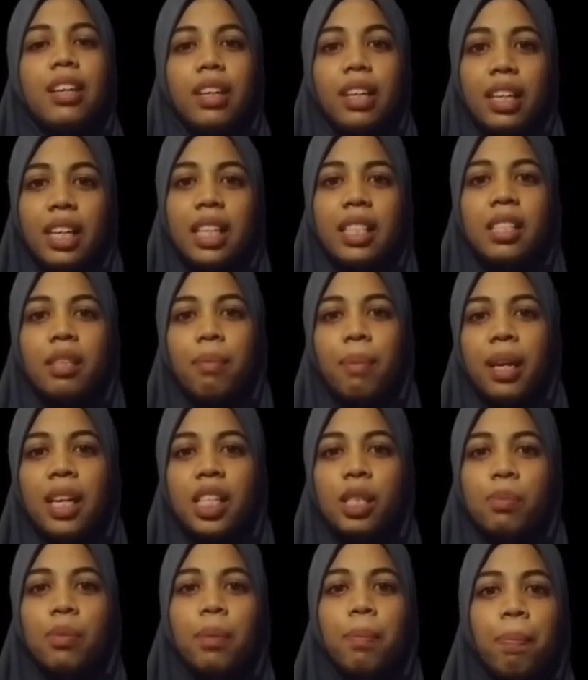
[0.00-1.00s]
risk
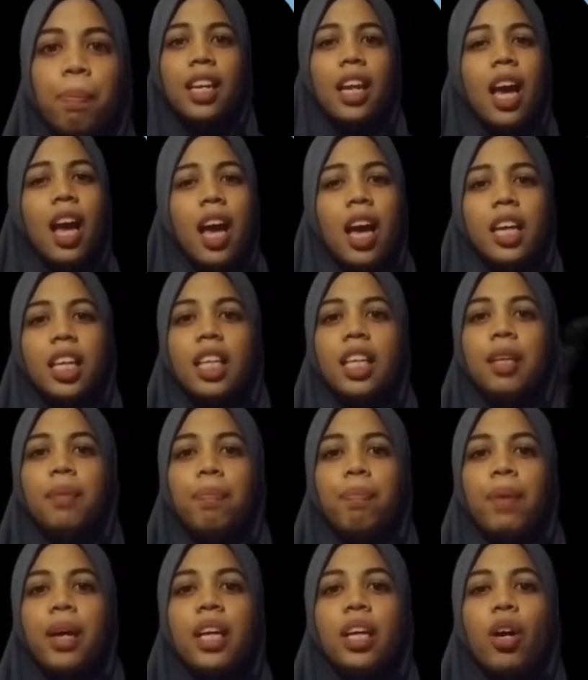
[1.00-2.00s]
management.
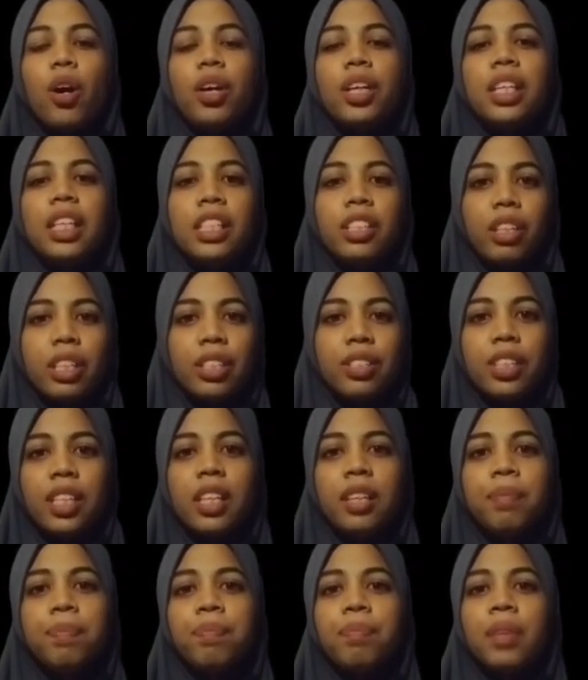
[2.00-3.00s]
Impact on
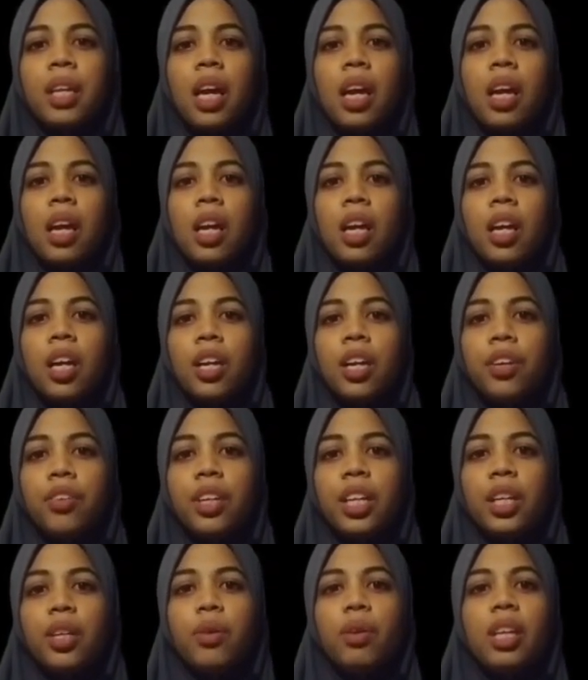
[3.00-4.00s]
industry.
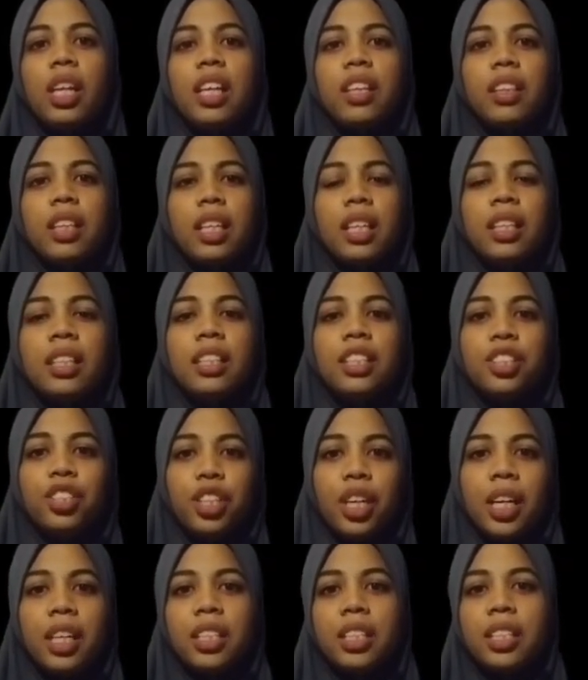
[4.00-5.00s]
Regulation
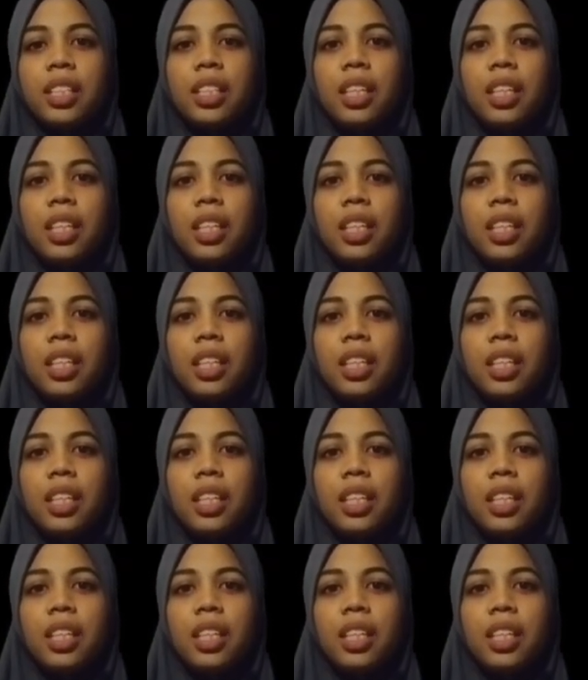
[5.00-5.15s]
change